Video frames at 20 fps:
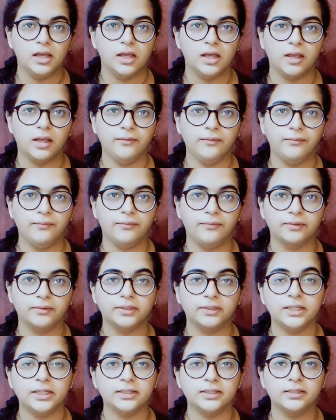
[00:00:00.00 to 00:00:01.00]
if
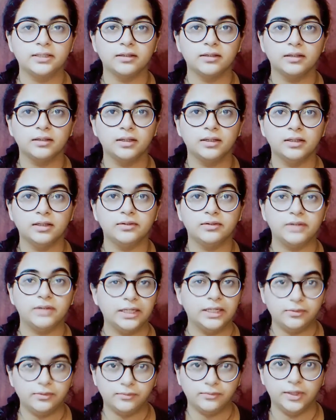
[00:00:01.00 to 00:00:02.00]
clicked in the
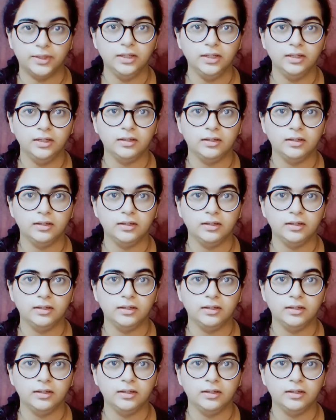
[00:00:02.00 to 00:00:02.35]
right way,